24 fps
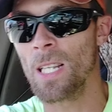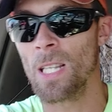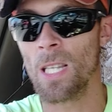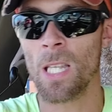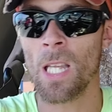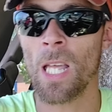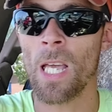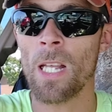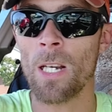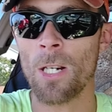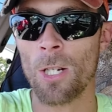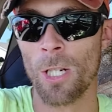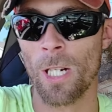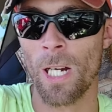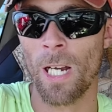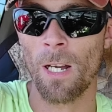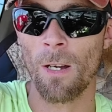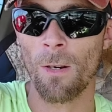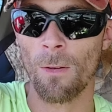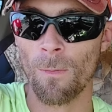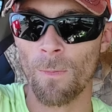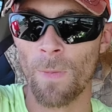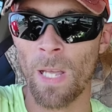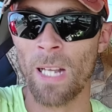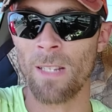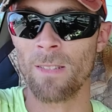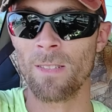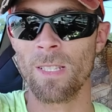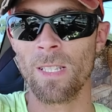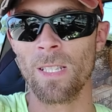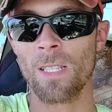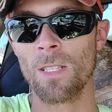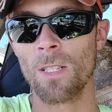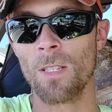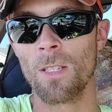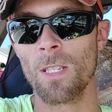a letter out at
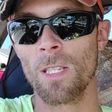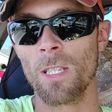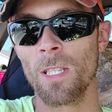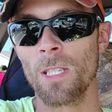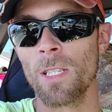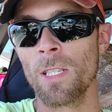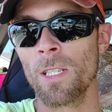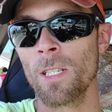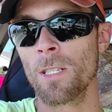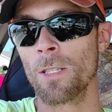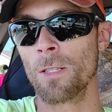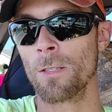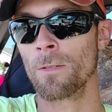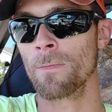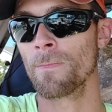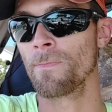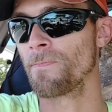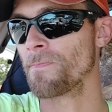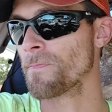the end of the year